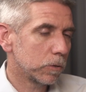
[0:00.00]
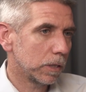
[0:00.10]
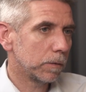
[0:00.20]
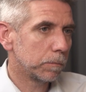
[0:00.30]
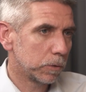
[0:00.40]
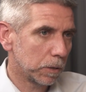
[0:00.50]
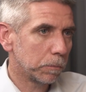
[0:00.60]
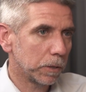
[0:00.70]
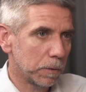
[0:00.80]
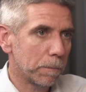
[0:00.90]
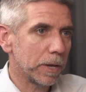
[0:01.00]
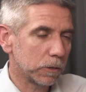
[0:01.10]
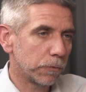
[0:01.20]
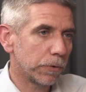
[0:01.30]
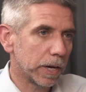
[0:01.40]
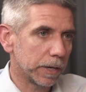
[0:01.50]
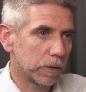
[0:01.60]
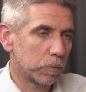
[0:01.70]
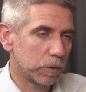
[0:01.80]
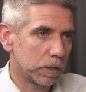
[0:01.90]
simply
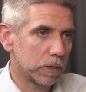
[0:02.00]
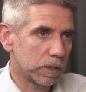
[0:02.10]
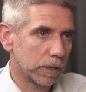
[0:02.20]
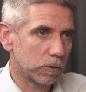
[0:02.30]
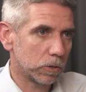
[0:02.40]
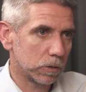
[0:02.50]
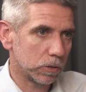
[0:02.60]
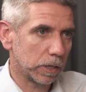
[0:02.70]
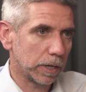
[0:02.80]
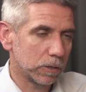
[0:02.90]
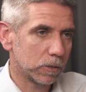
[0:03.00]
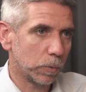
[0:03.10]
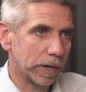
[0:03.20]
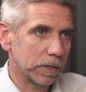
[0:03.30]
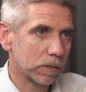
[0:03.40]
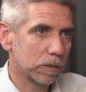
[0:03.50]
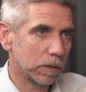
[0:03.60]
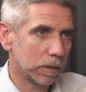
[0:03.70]
misfire with these sanctions against the West?